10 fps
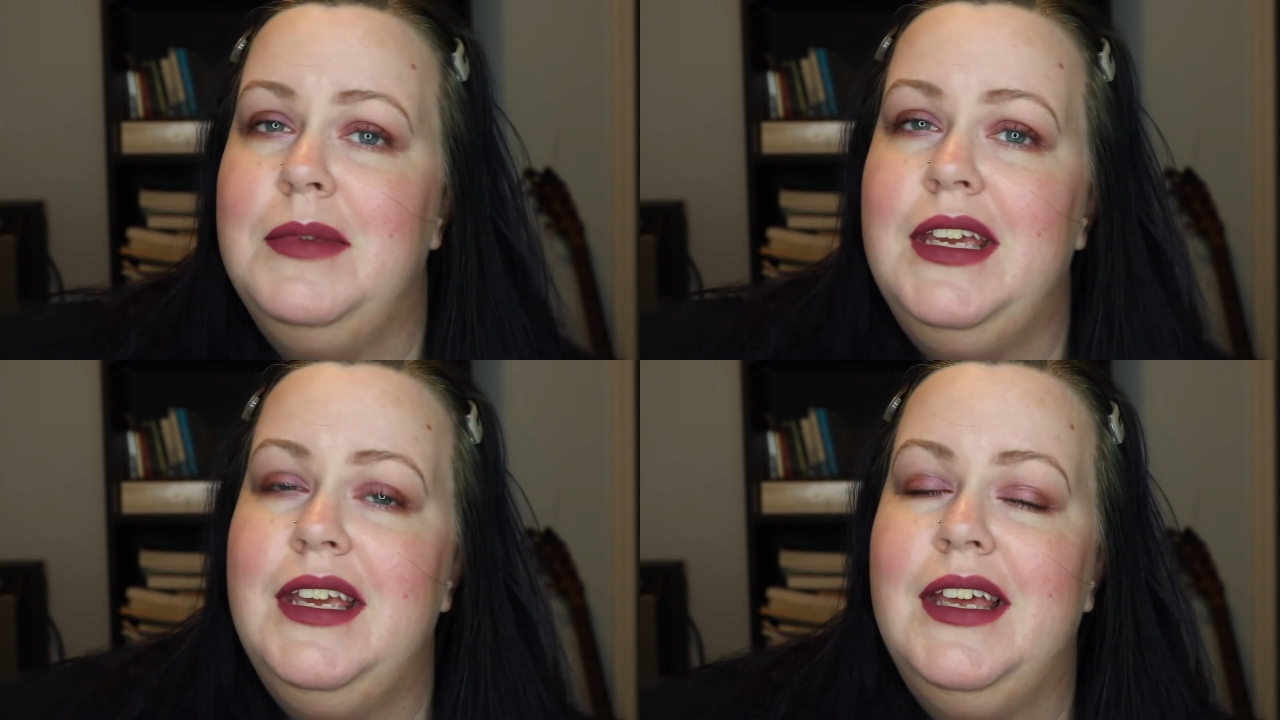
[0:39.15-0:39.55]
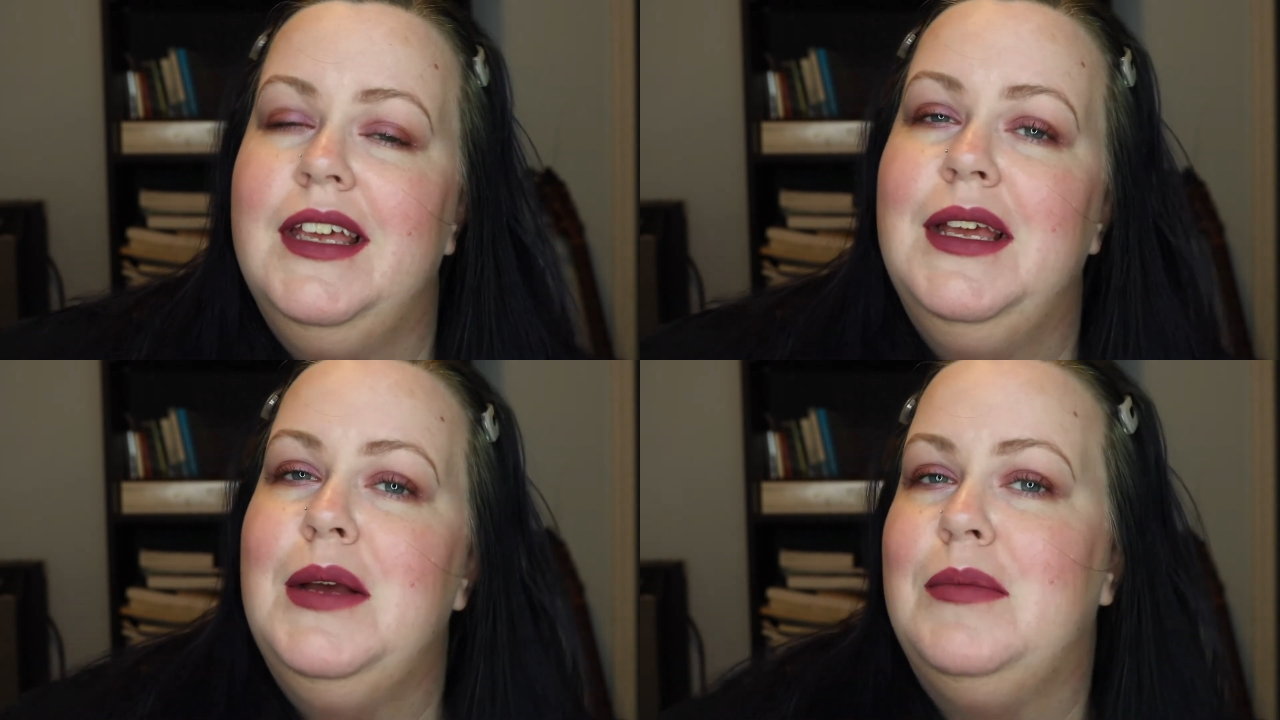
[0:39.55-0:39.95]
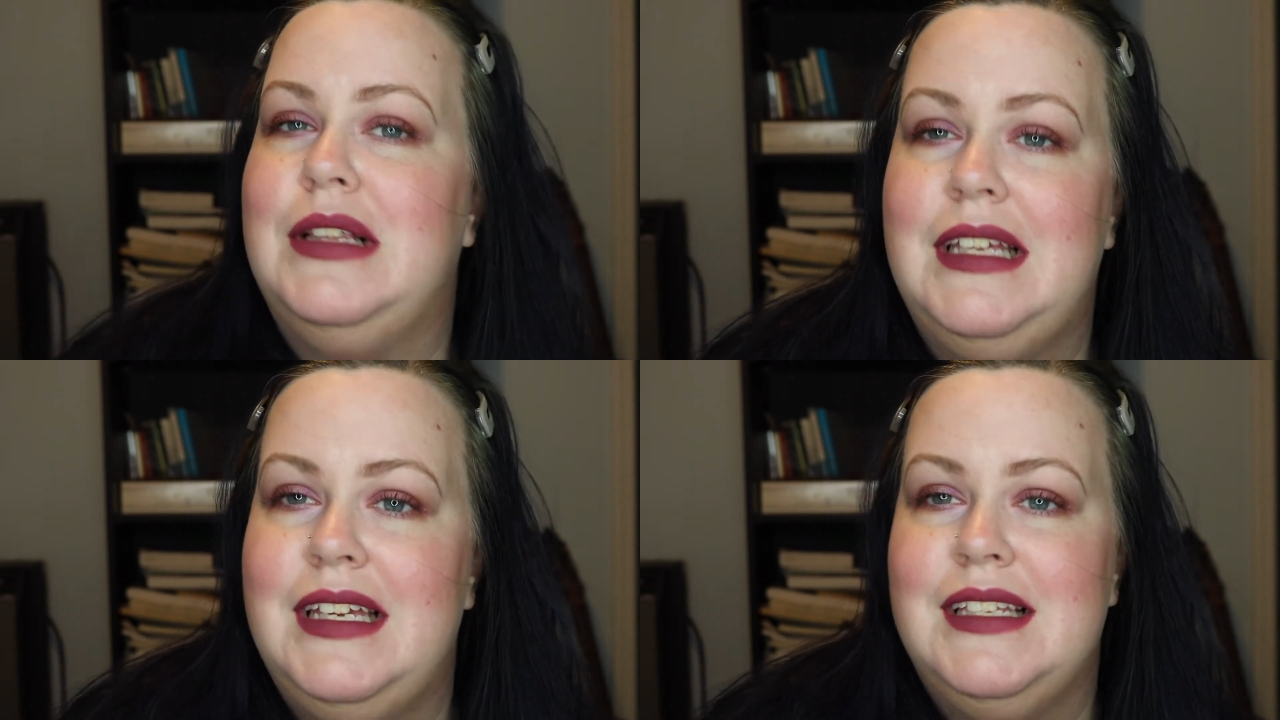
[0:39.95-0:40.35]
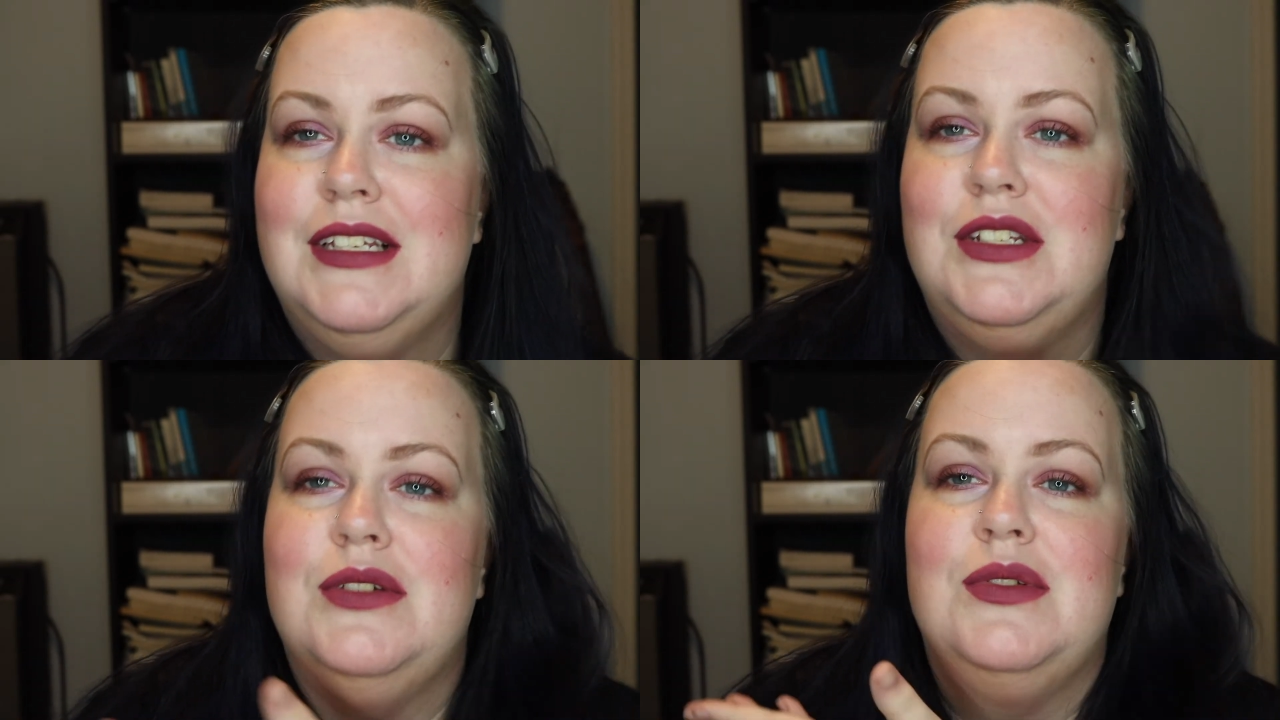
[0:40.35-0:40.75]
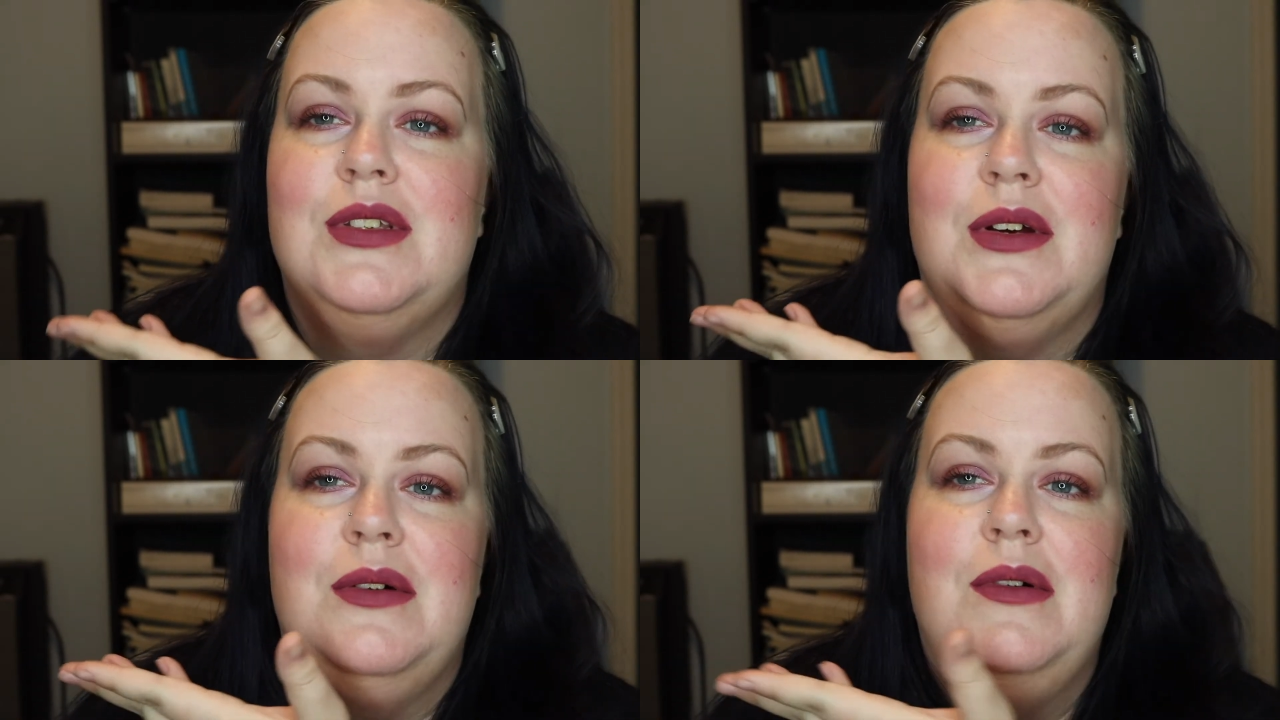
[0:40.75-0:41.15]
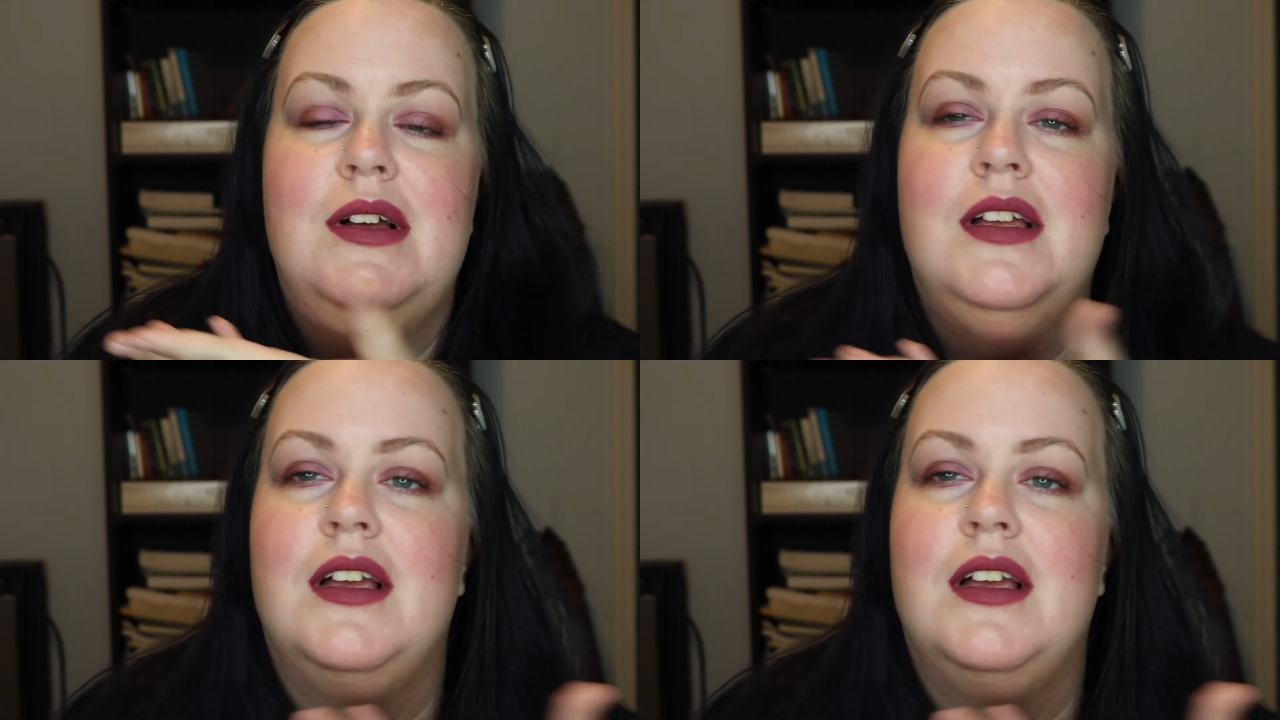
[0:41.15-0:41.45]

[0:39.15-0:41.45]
me, please do so.